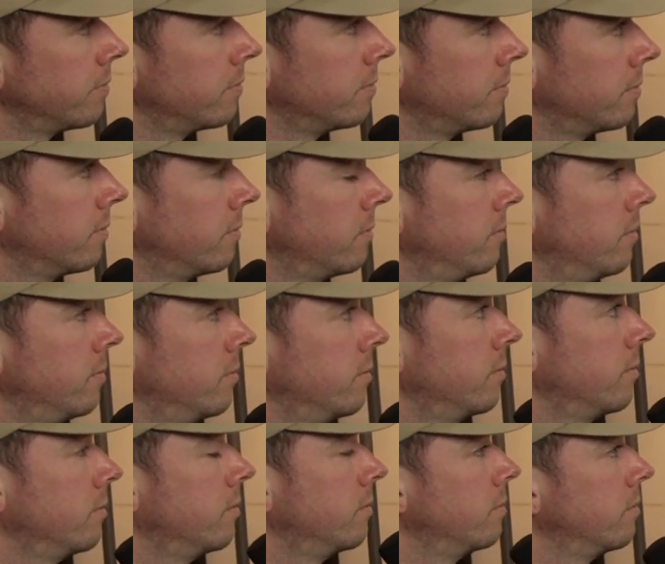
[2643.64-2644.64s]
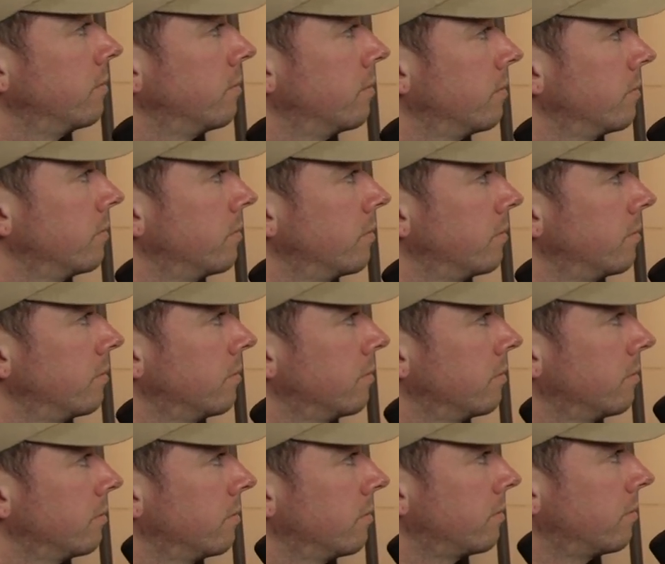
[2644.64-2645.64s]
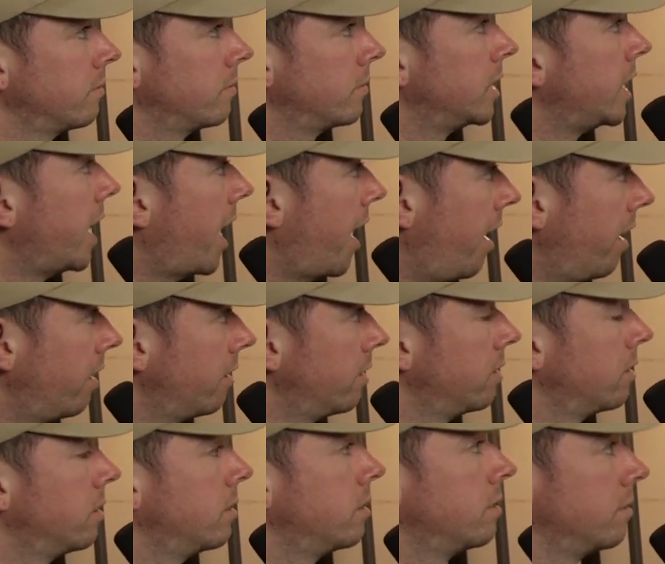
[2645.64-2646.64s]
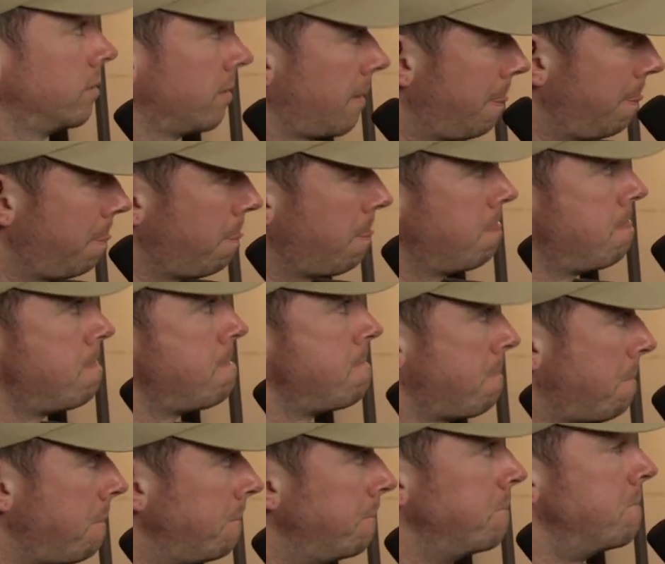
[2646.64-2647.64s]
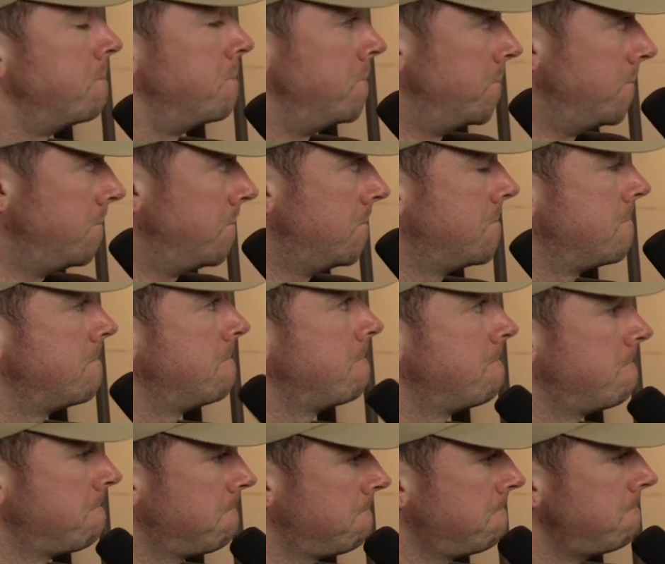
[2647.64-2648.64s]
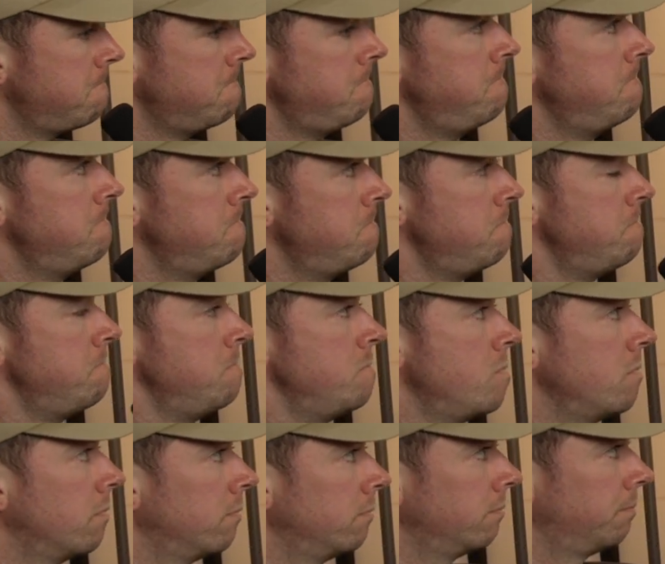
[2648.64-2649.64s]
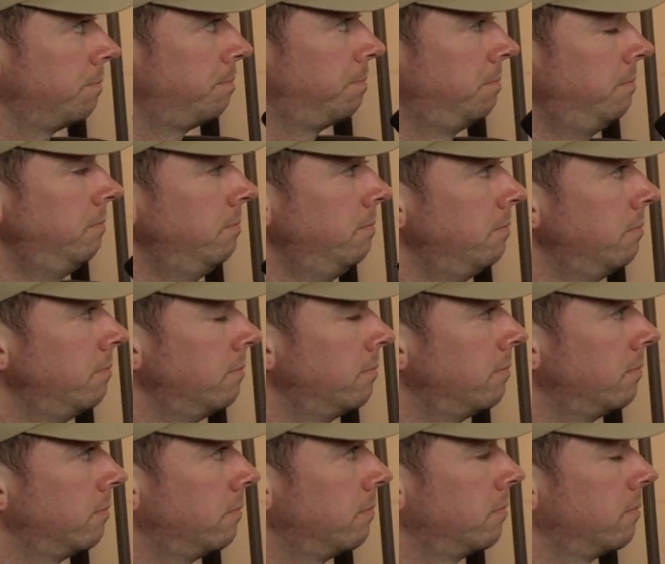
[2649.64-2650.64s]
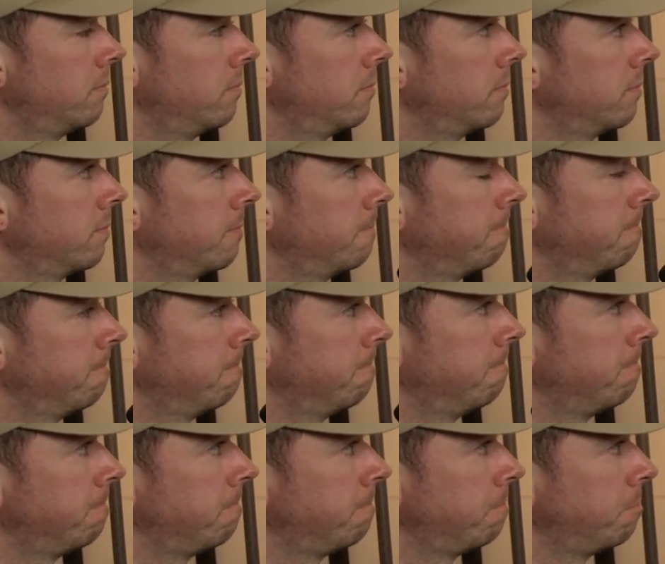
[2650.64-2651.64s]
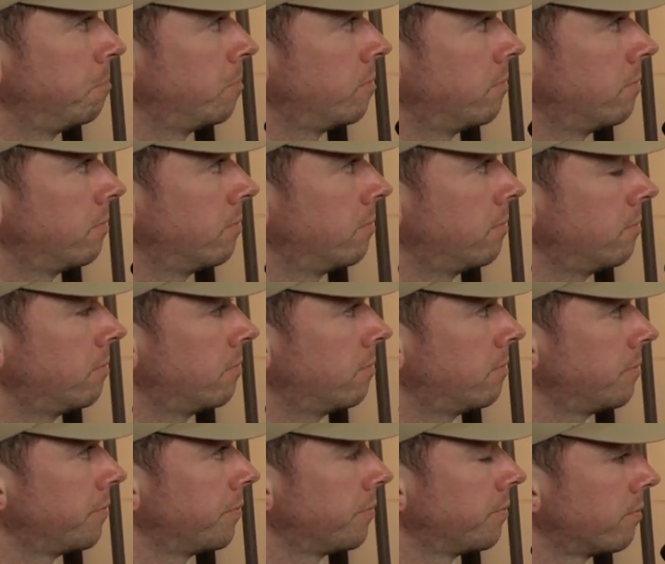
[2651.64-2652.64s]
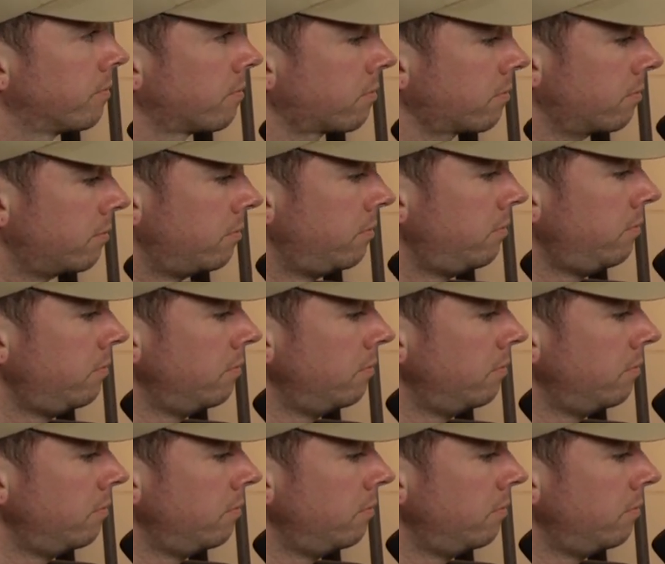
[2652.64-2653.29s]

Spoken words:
mid-budget movies, because a lot of A24 movies are mid-budget movies. And I wish I could remember whose video this is, but there's an